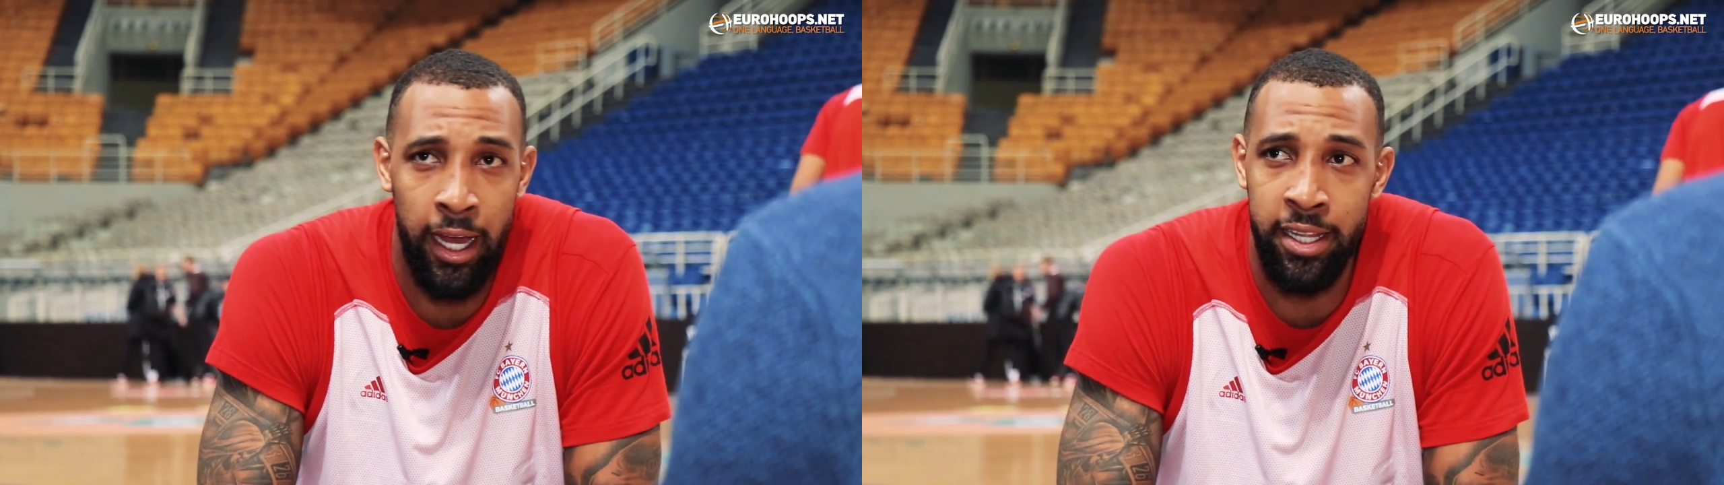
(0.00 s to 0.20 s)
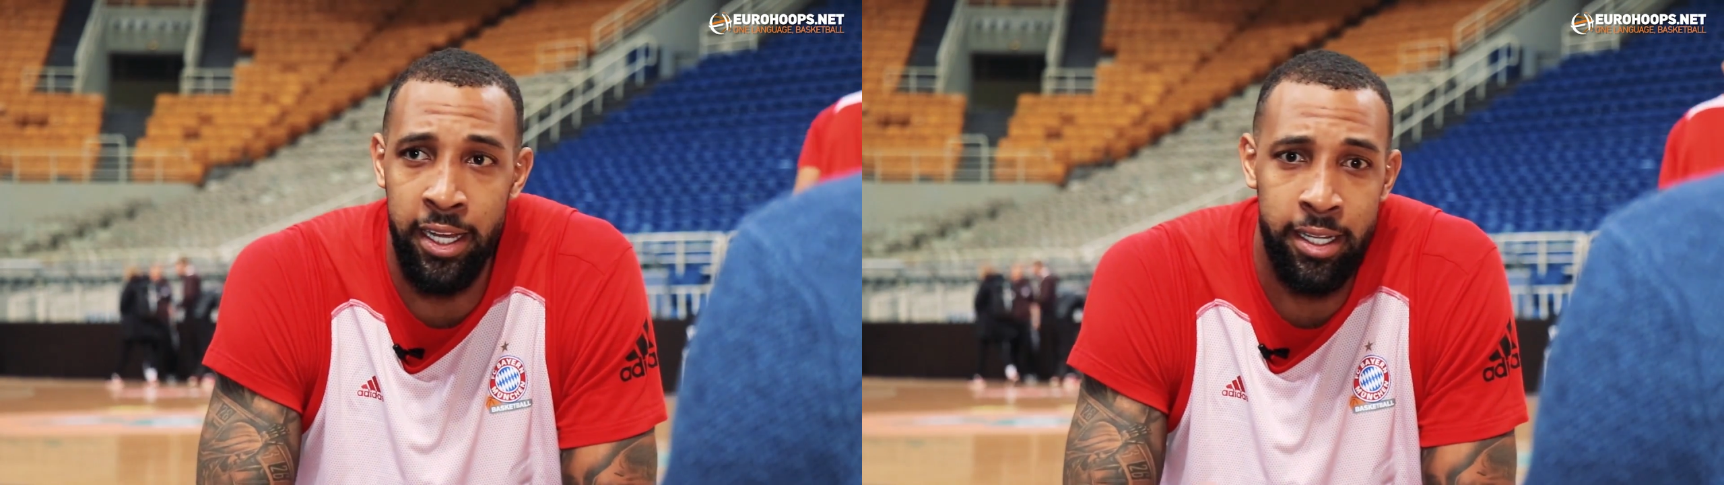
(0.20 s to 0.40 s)

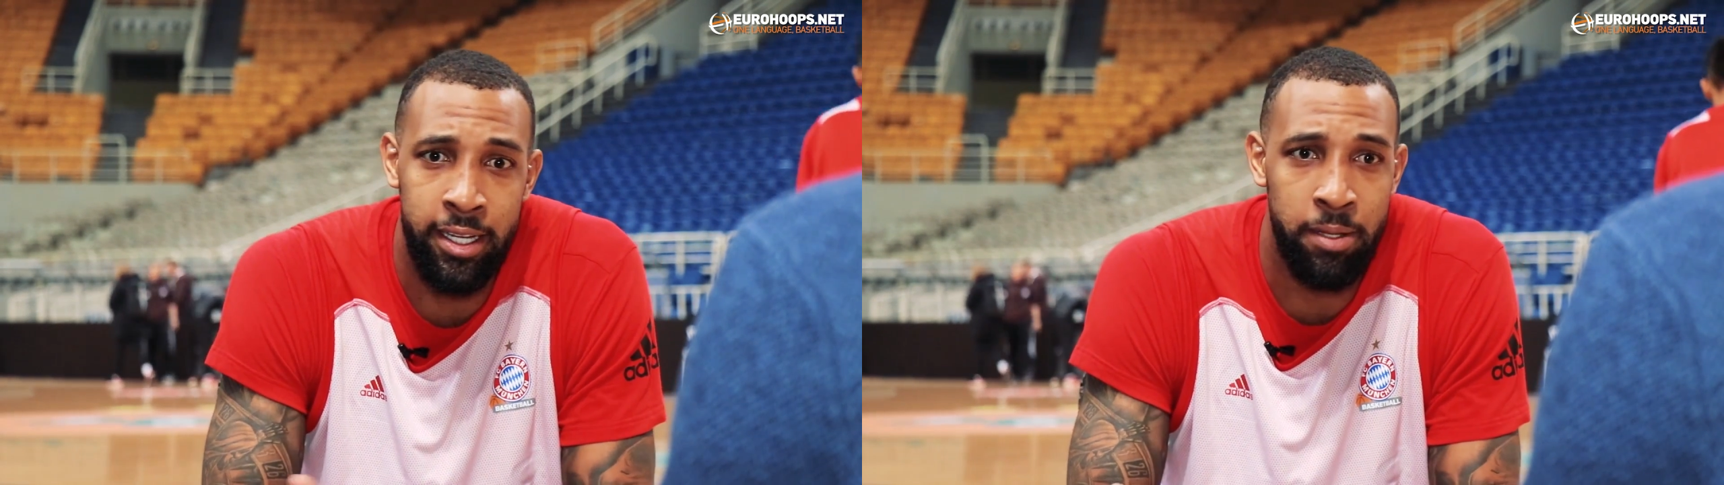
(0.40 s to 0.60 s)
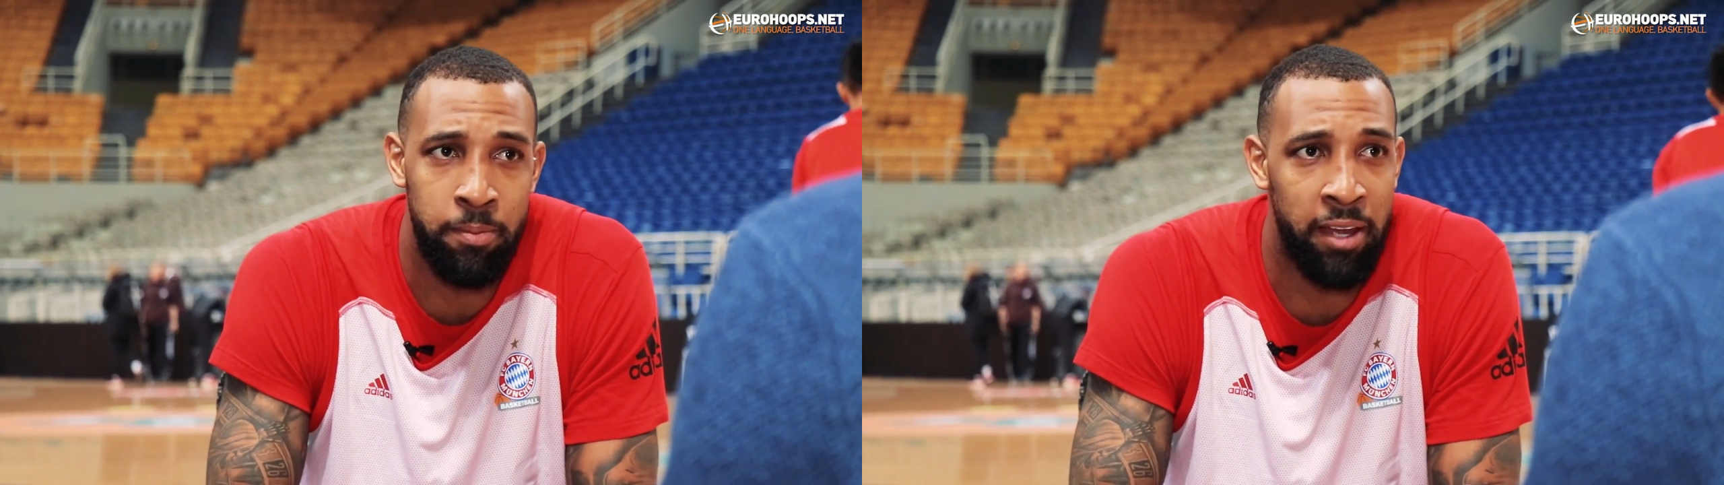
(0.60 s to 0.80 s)
I think
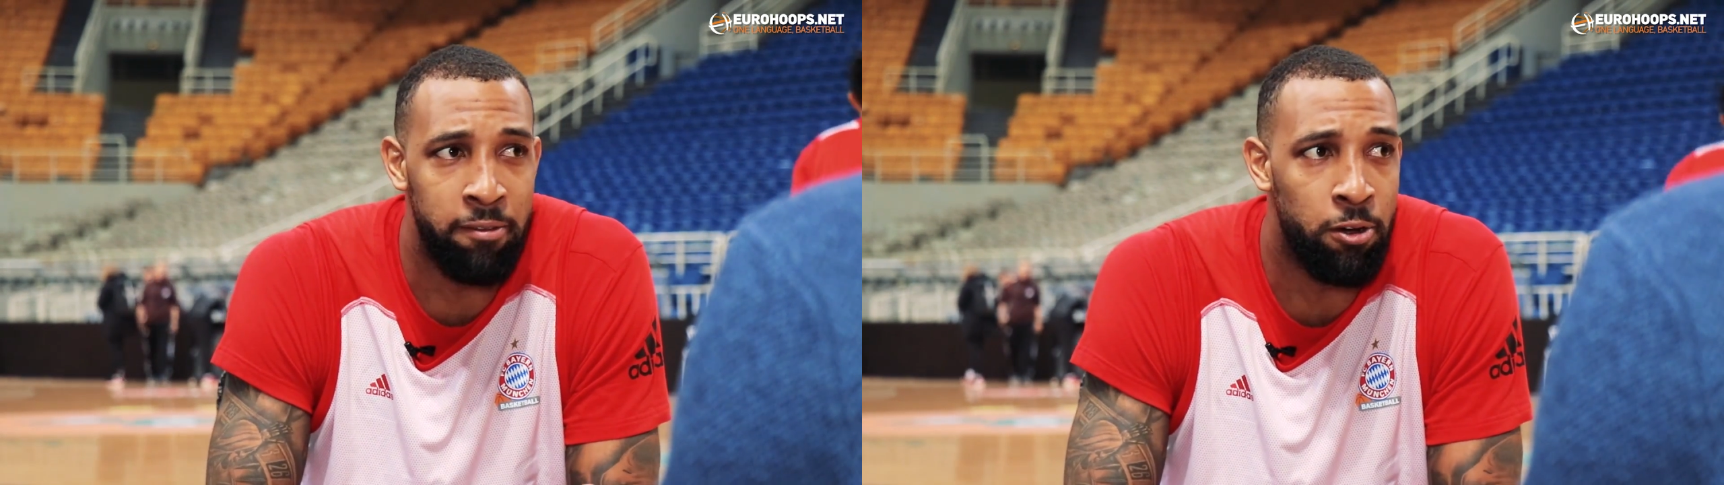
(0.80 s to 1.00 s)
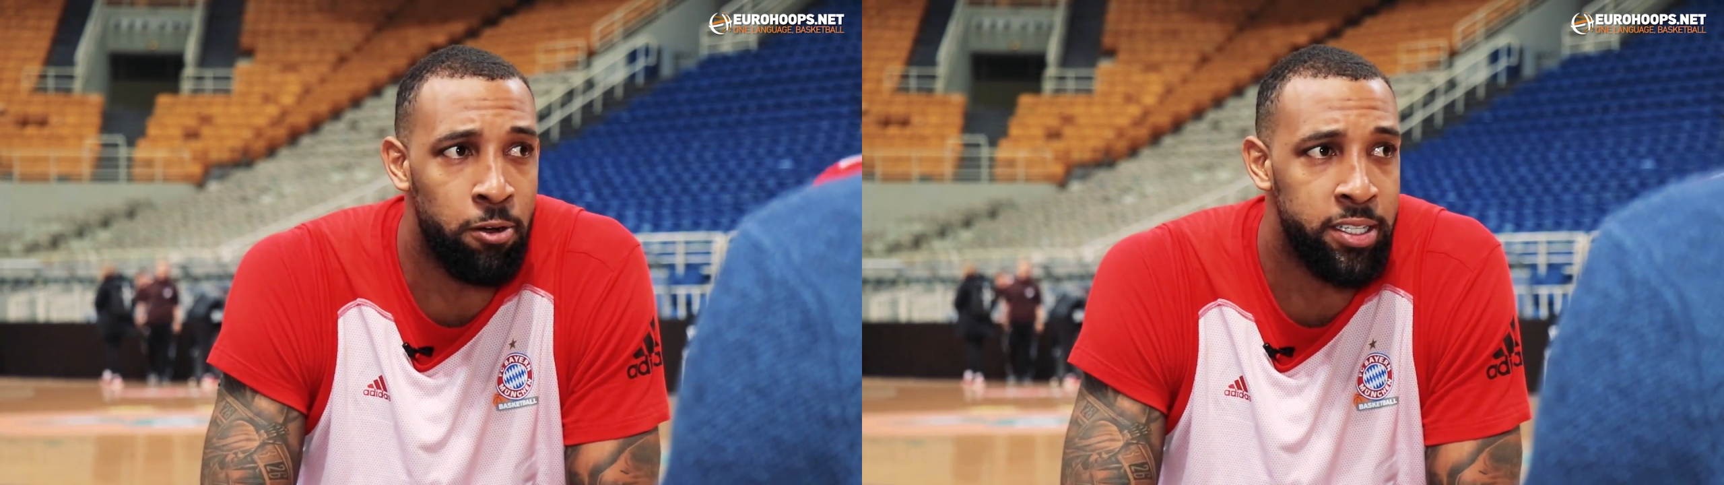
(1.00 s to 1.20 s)
that the main
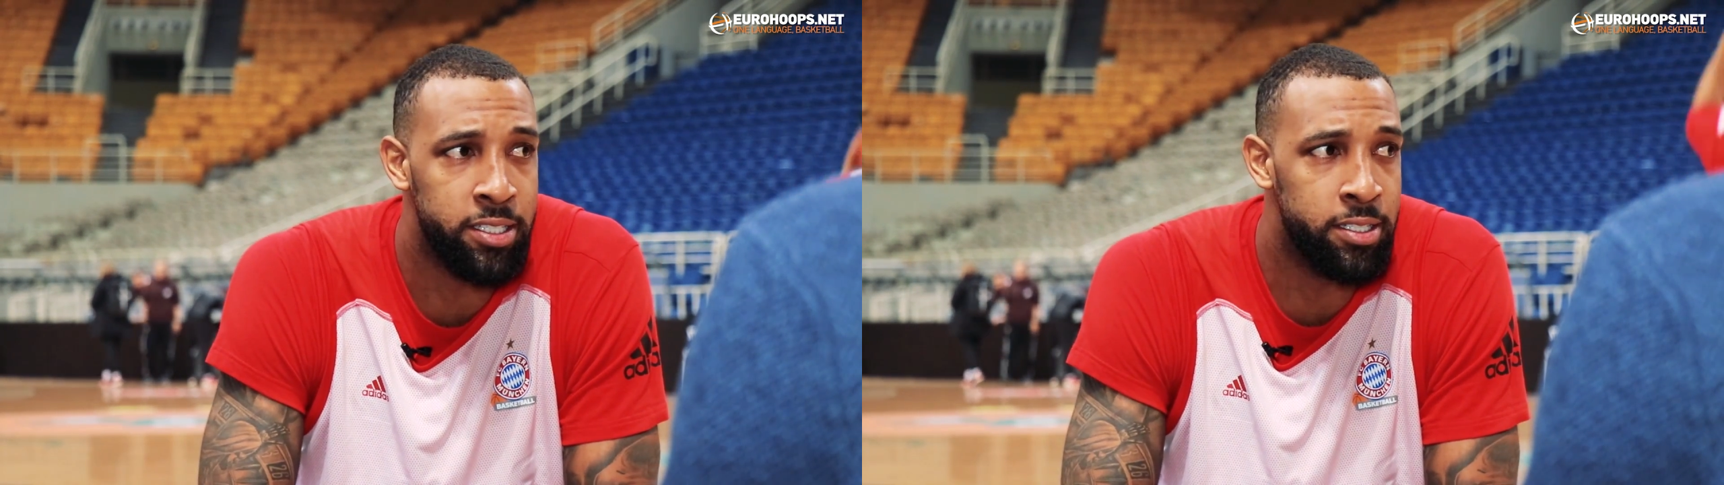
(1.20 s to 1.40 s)
focus